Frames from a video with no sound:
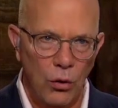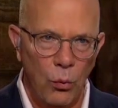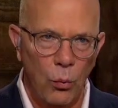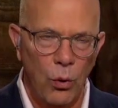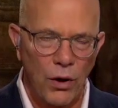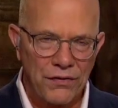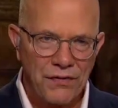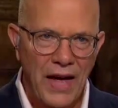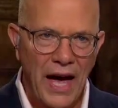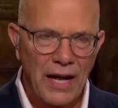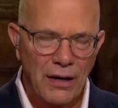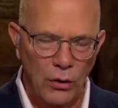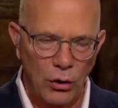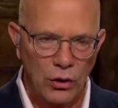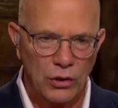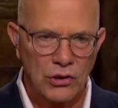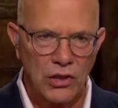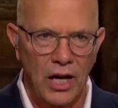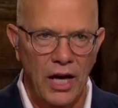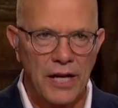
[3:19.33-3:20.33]
what that
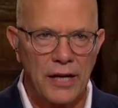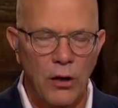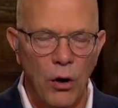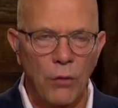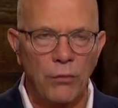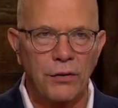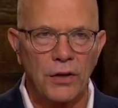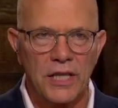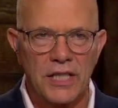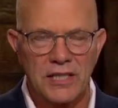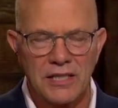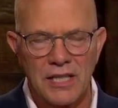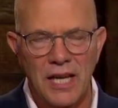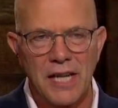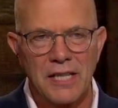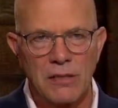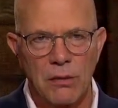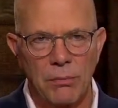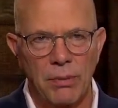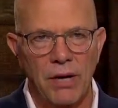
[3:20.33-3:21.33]
looks like. Hopefully it
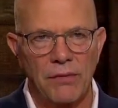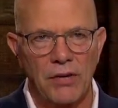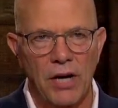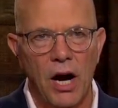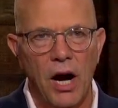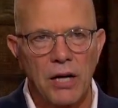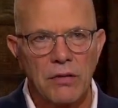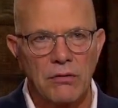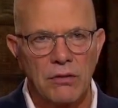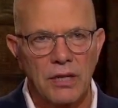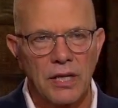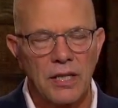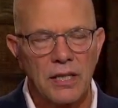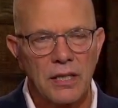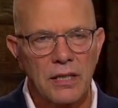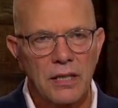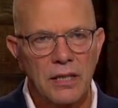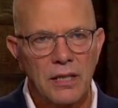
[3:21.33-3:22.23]
stays above 100.